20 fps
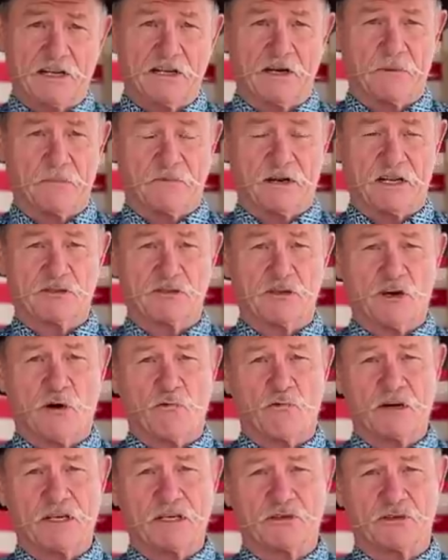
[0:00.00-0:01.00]
company. It's
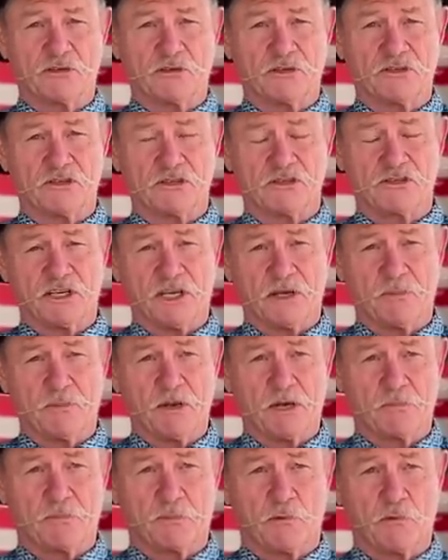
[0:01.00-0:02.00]
always good to see
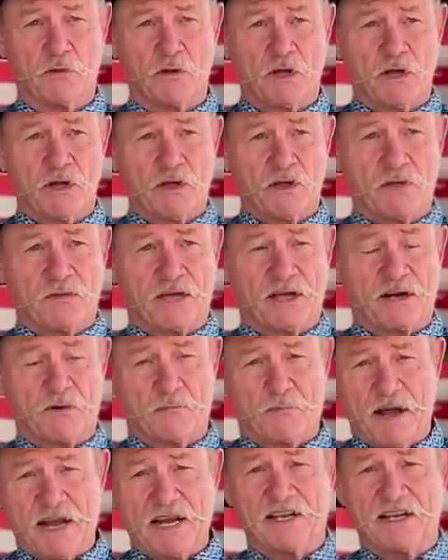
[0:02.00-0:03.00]
people that are
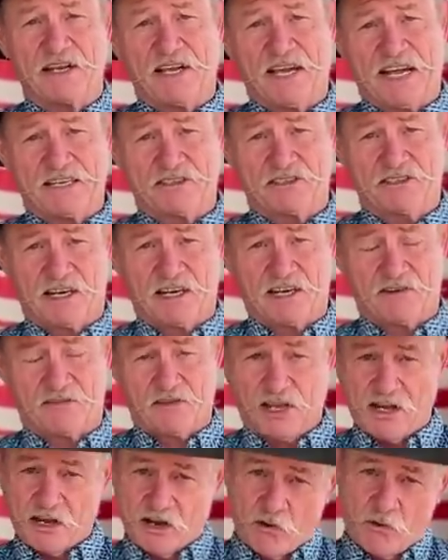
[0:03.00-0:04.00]
making cast iron
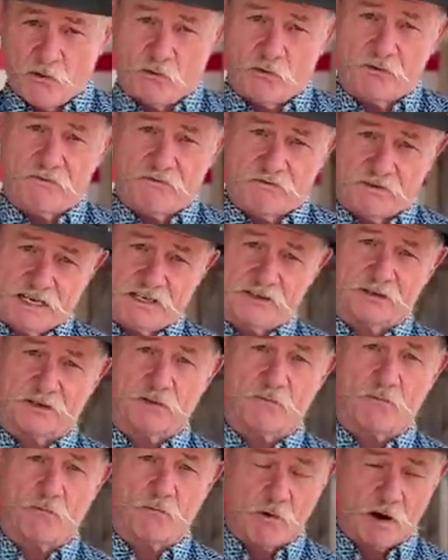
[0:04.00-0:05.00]
the old
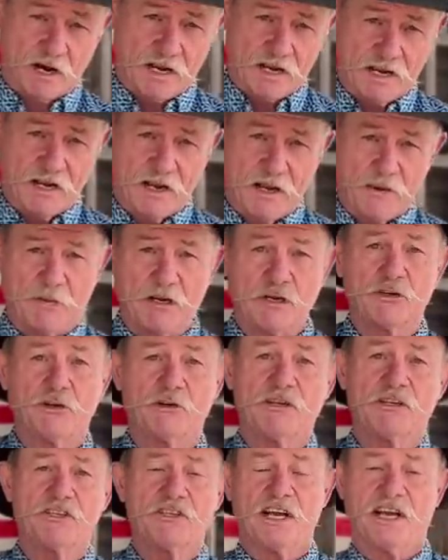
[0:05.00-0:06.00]
fashioned way. Be
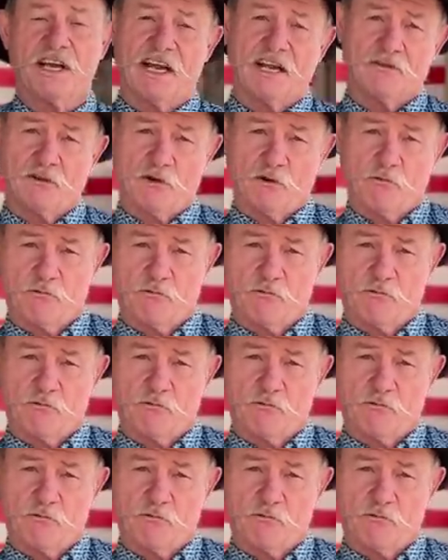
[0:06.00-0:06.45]
sure and check out their